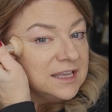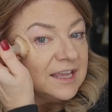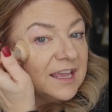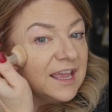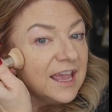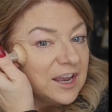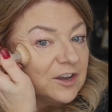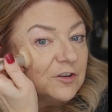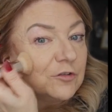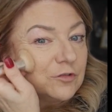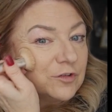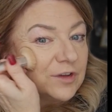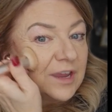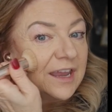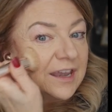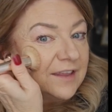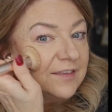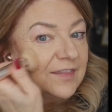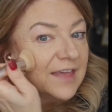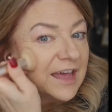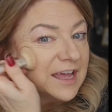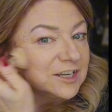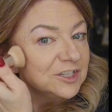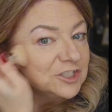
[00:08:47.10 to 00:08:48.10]
and creating
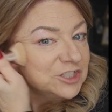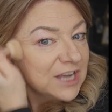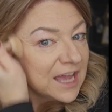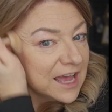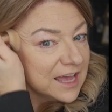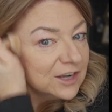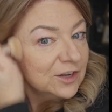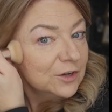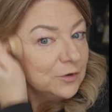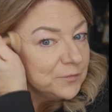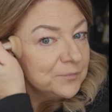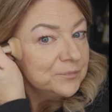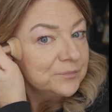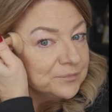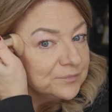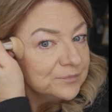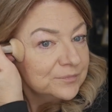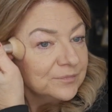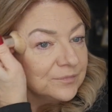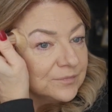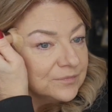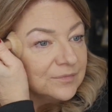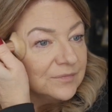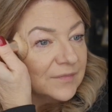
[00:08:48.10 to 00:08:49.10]
that shadow
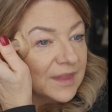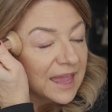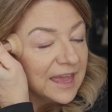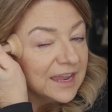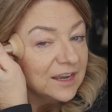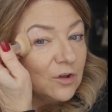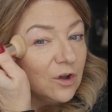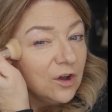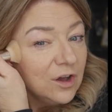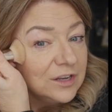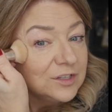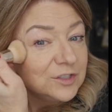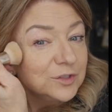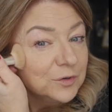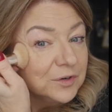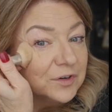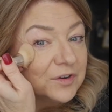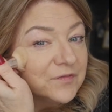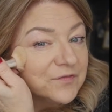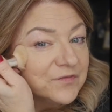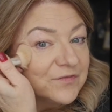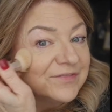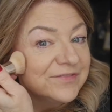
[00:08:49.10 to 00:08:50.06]
and contour.